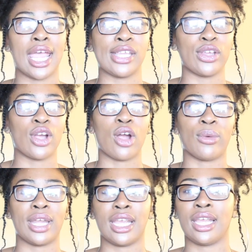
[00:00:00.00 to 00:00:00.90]
and you're
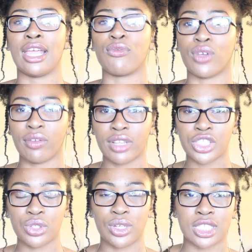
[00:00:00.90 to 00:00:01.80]
already in front of the
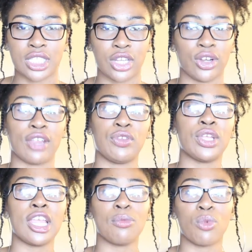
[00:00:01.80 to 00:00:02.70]
student center if
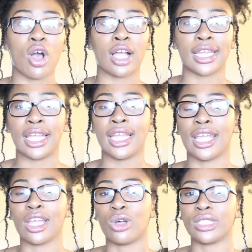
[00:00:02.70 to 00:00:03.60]
you keep walking
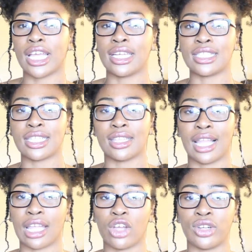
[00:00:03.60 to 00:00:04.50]
and go down into
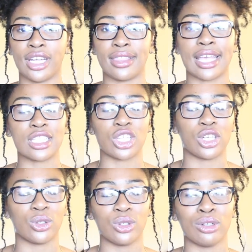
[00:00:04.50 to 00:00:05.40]
like underneath that
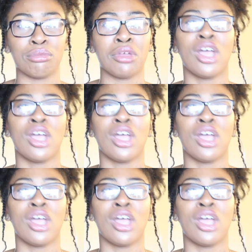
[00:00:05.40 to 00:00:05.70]
tunnel